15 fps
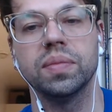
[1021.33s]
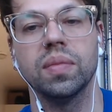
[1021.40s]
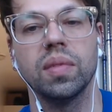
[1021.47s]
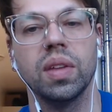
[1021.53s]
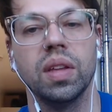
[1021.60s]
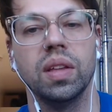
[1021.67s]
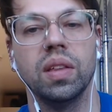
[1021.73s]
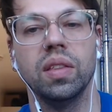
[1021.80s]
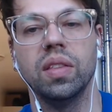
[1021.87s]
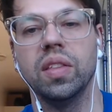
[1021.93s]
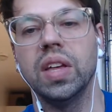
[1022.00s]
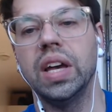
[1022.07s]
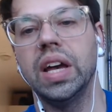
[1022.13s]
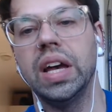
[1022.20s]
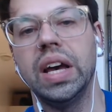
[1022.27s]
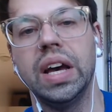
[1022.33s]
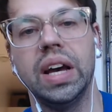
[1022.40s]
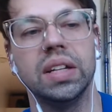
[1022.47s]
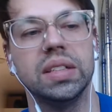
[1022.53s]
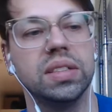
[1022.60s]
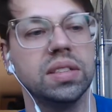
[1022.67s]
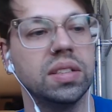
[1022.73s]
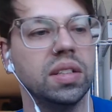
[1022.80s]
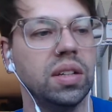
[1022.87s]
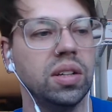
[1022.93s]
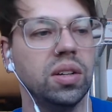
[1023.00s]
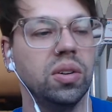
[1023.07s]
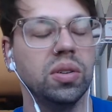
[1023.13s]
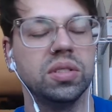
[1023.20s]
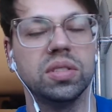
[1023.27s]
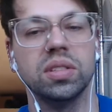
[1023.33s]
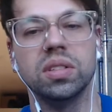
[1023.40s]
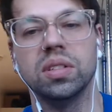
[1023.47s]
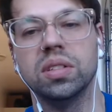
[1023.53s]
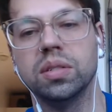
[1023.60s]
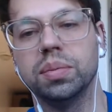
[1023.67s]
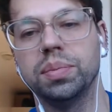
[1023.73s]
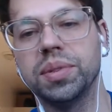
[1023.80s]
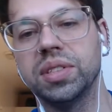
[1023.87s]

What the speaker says: that it's a specific